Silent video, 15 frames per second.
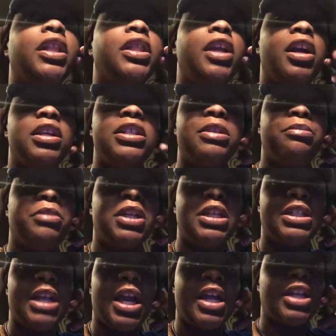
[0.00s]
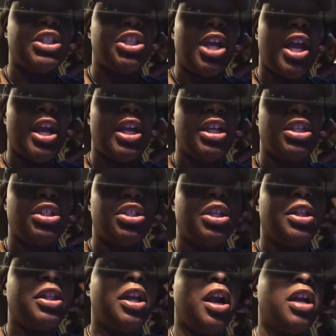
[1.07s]
there are some things I can change.
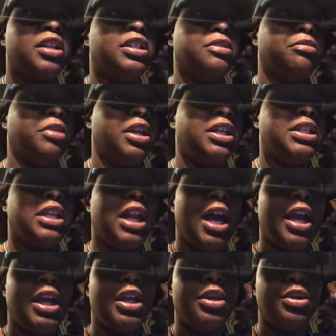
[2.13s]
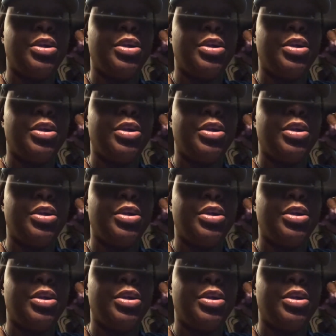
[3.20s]
There are some things that I can